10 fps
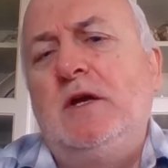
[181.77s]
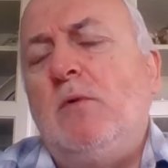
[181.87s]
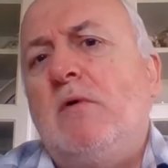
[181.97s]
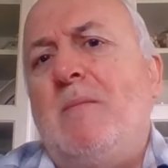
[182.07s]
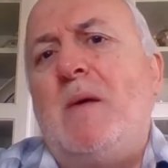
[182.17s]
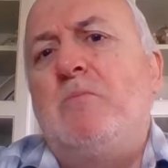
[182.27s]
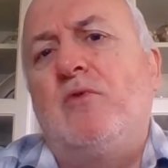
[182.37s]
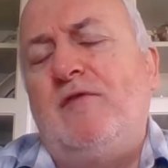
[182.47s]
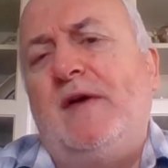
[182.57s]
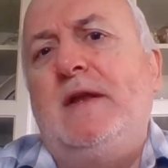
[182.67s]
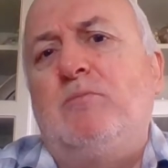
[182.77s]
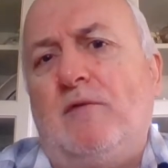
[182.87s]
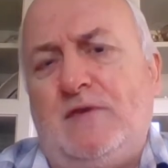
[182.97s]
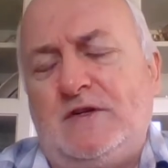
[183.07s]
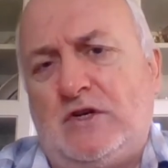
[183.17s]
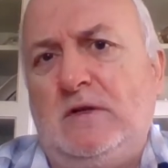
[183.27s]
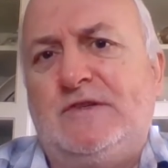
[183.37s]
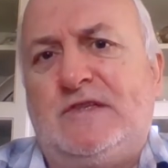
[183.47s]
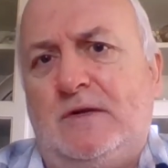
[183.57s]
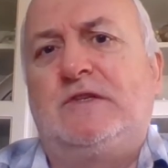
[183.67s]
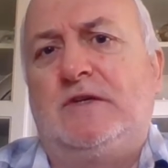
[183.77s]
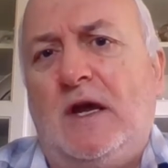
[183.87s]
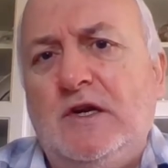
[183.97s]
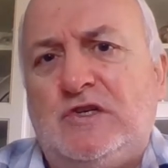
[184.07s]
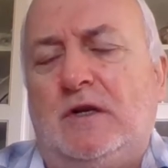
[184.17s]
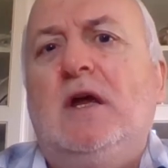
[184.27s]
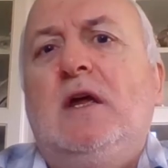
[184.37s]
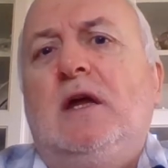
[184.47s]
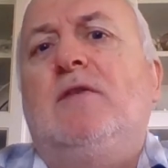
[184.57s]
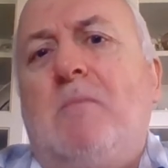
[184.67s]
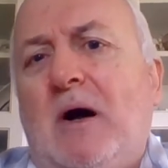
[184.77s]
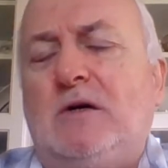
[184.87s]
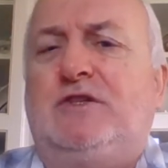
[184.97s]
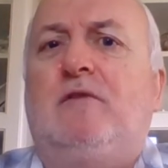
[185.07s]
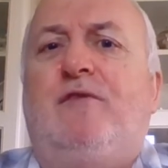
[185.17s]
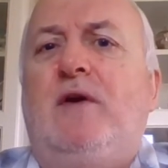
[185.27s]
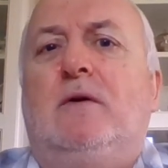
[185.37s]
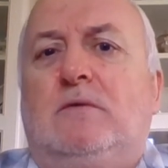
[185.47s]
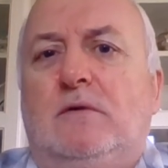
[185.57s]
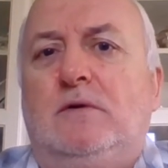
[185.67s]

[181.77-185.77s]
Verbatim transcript: are you a member of any professional association in the marketing field?